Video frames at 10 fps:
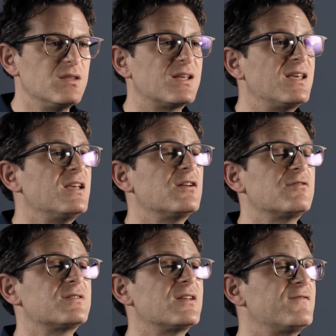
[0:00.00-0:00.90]
The key
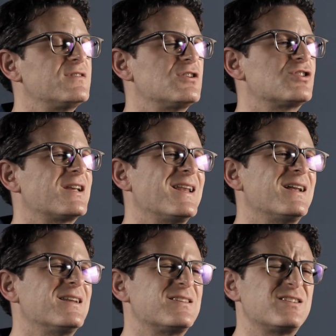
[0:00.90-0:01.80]
here is that a physician
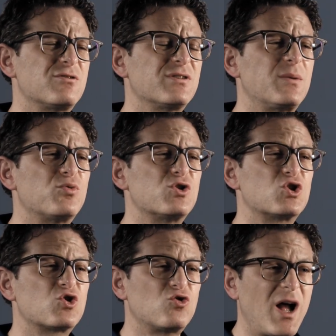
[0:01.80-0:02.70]
cannot necessarily
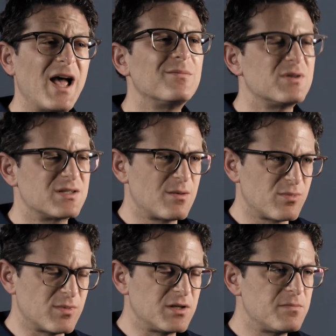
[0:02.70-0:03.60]
prescribe a
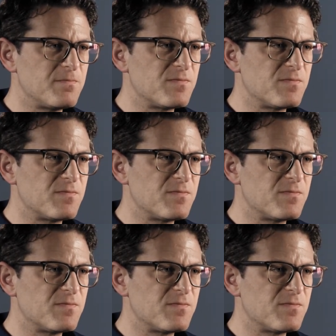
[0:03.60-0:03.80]
supplement,